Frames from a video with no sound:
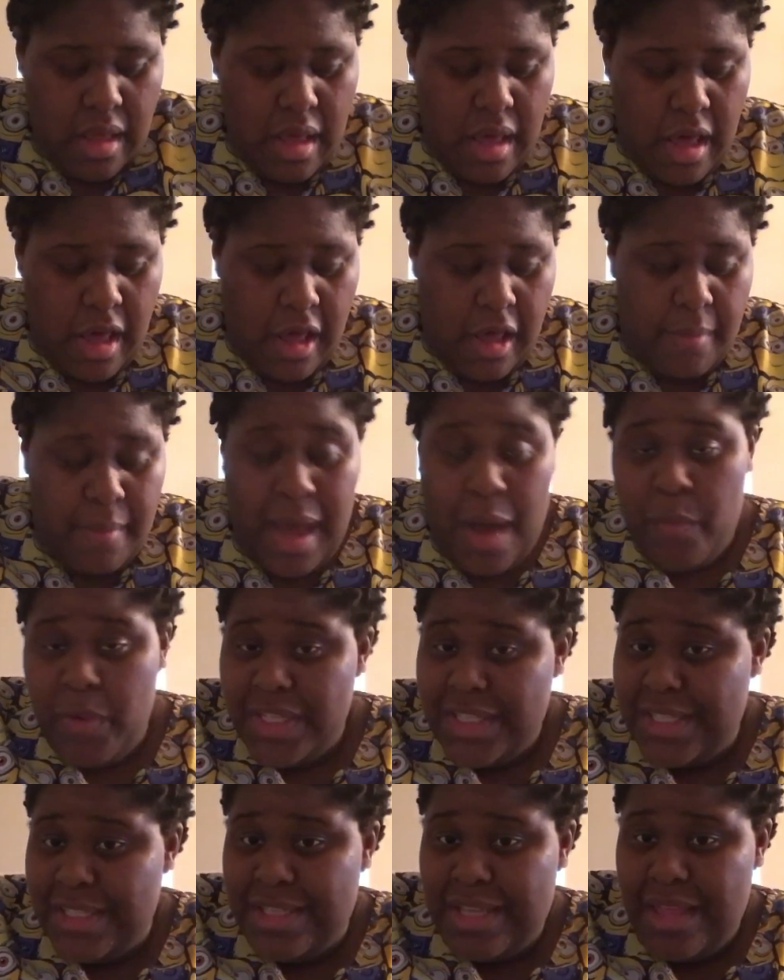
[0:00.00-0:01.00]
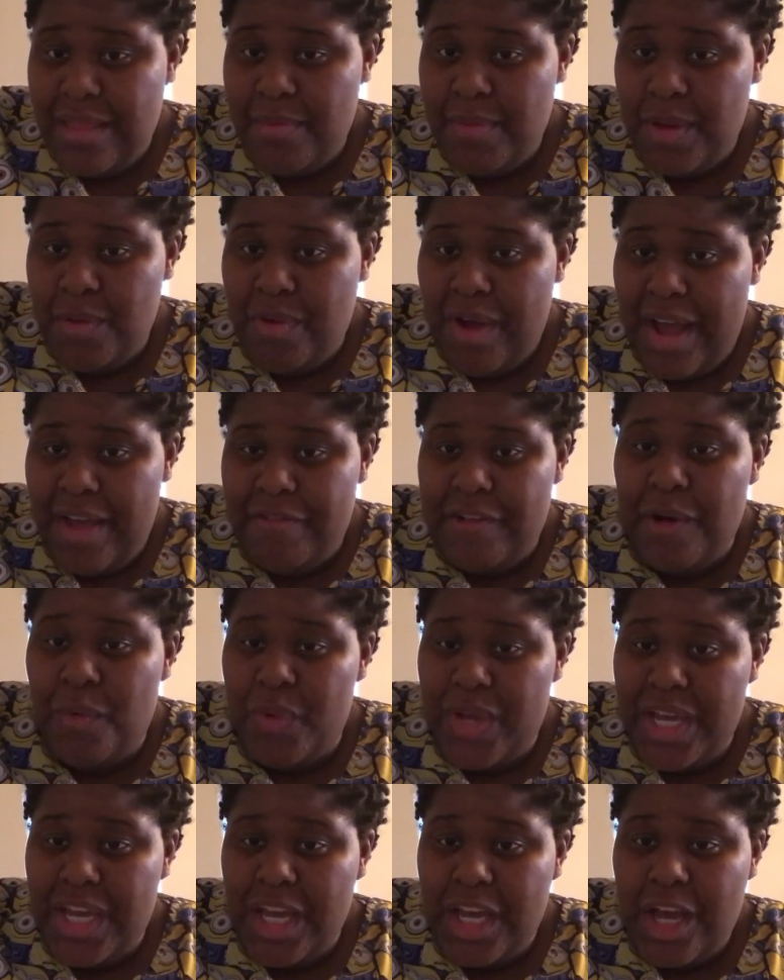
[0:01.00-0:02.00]
I went to see the midwife a
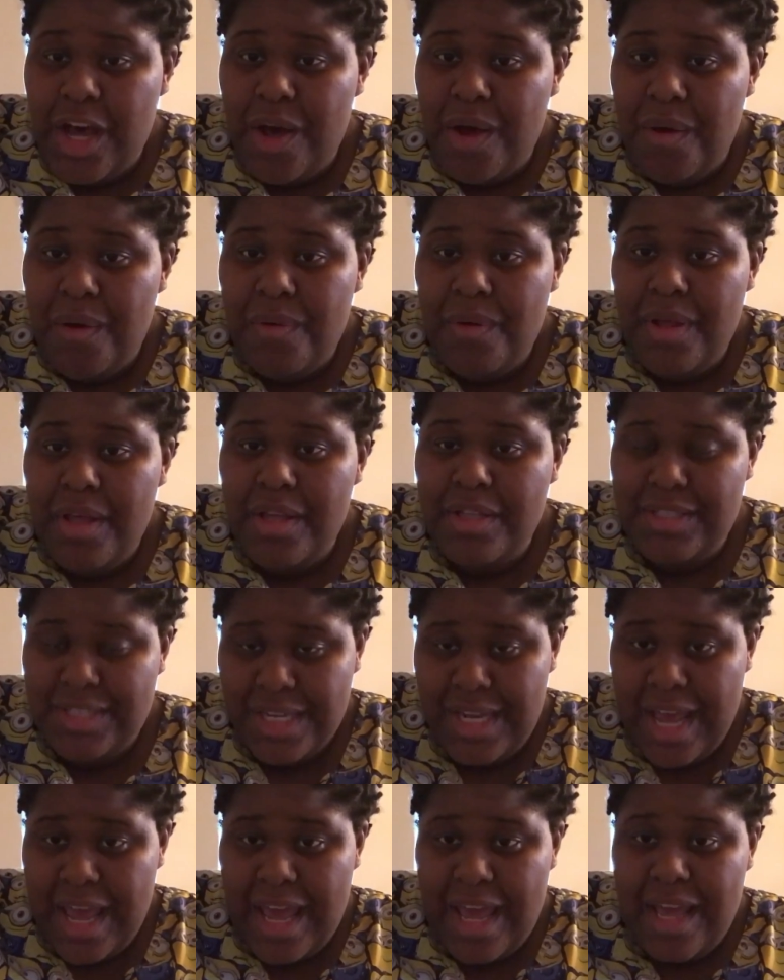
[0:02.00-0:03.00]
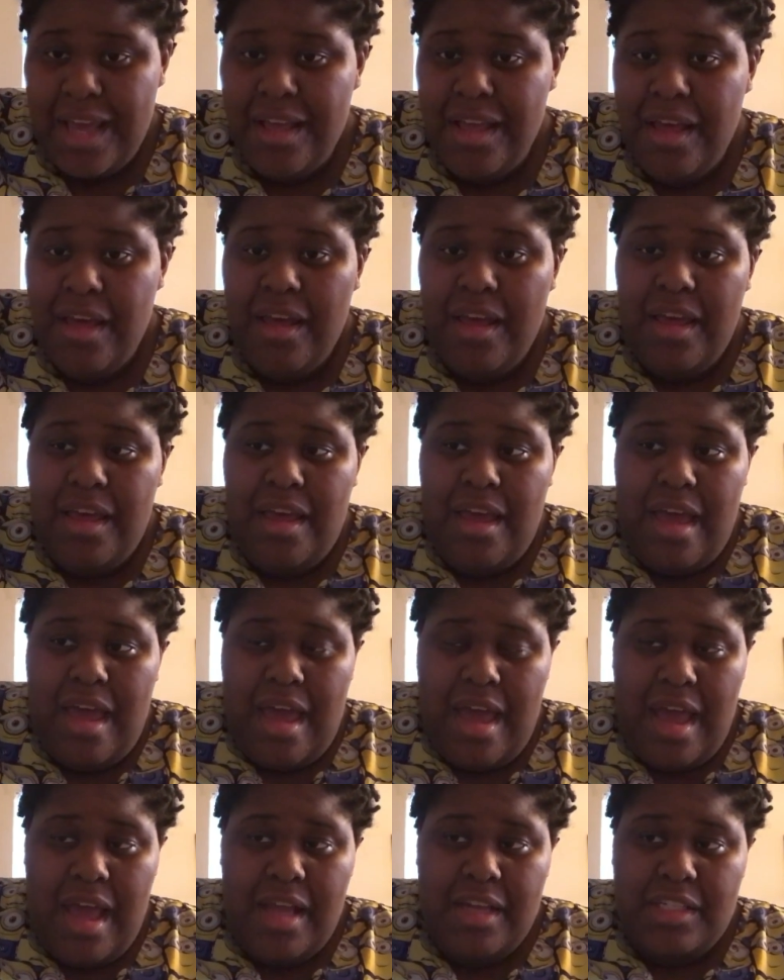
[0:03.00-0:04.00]
week ago today,
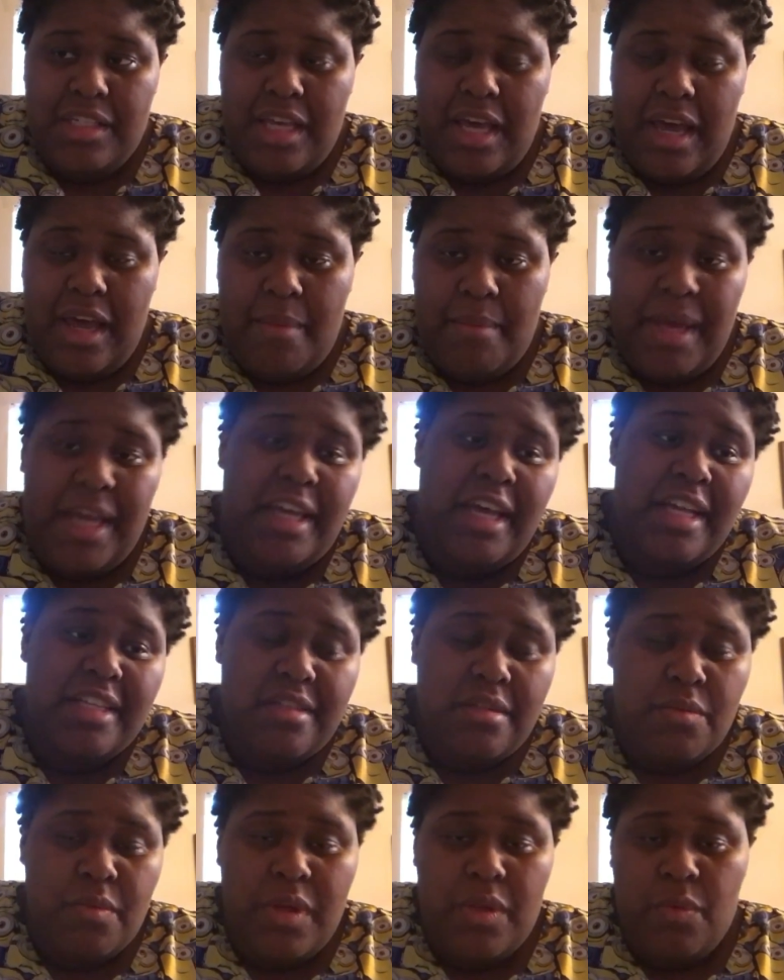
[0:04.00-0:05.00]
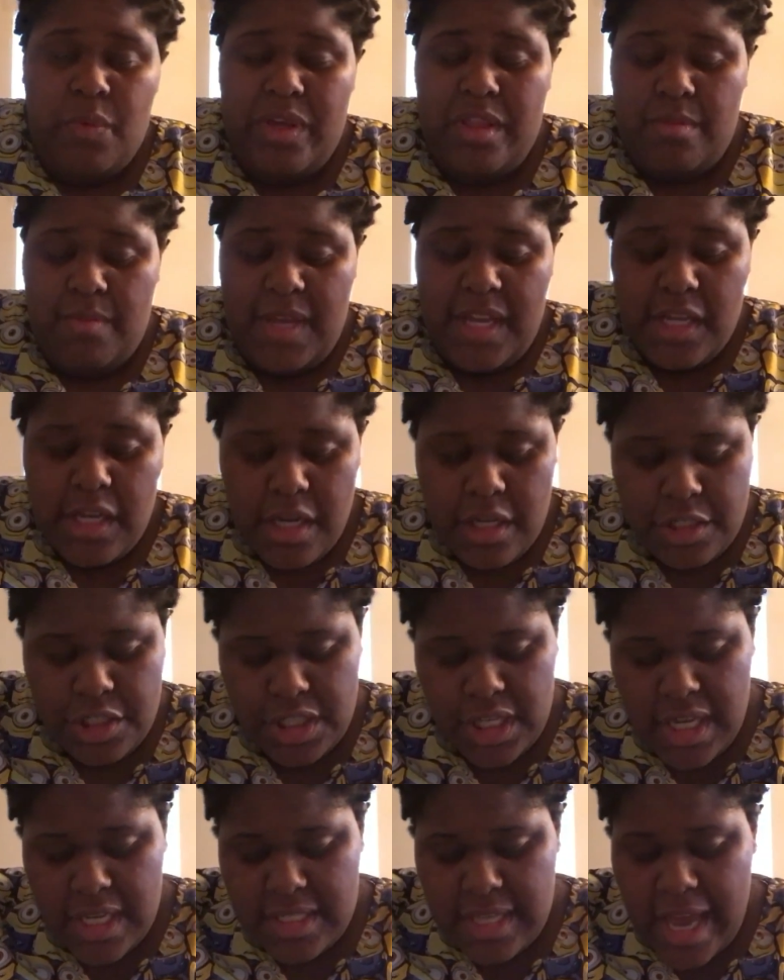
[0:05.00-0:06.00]
and my cousin went with me.
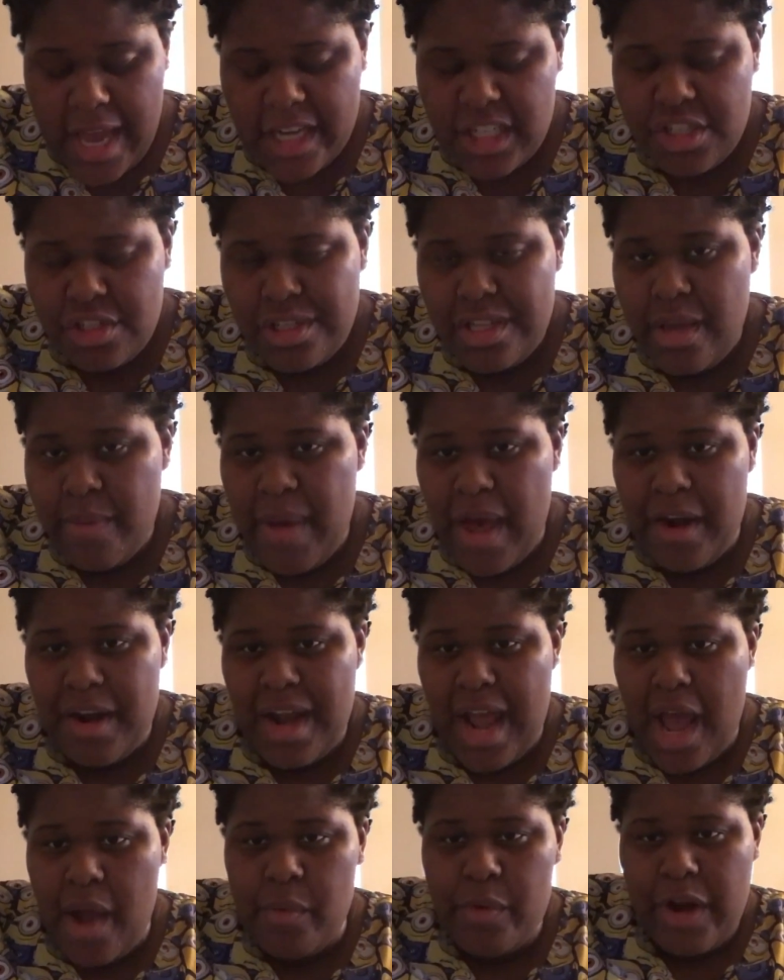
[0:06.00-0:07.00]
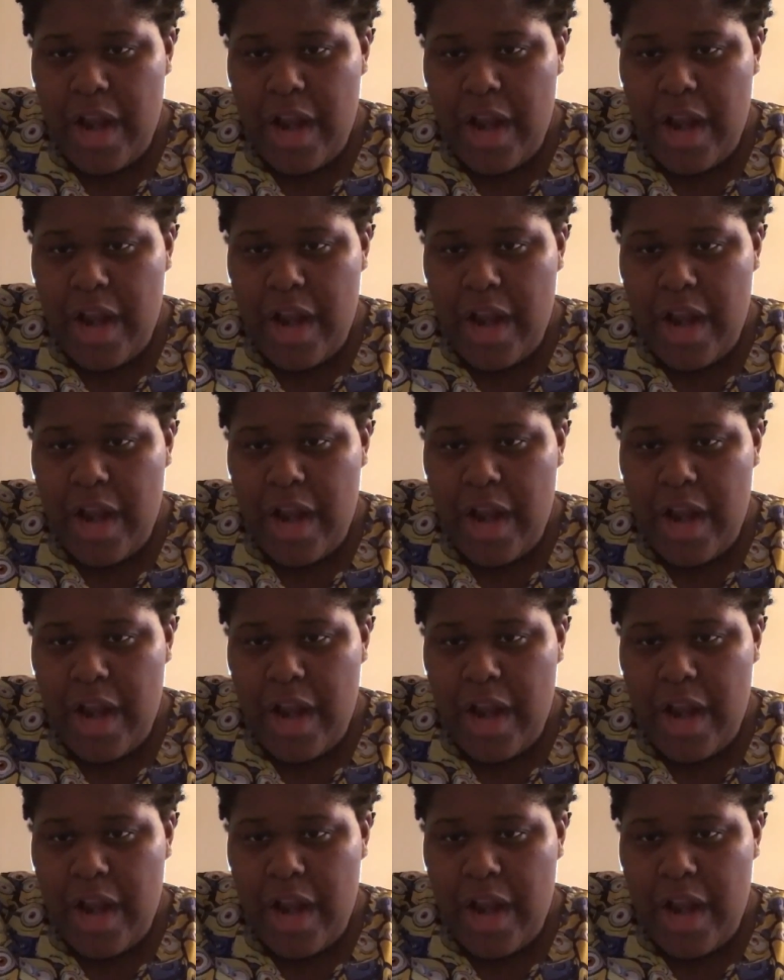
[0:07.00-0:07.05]
She is actually about an hour